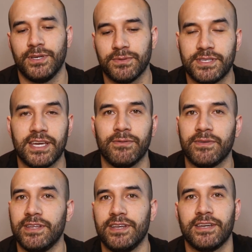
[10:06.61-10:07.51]
you'll see
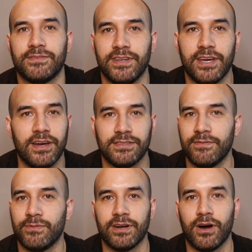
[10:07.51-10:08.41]
with the next videos,
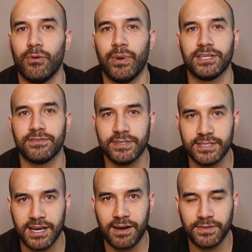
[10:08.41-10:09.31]
I've read a whole bunch of
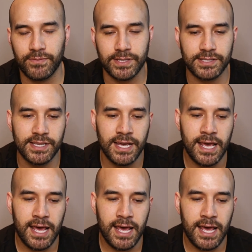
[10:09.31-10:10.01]
his afterwards.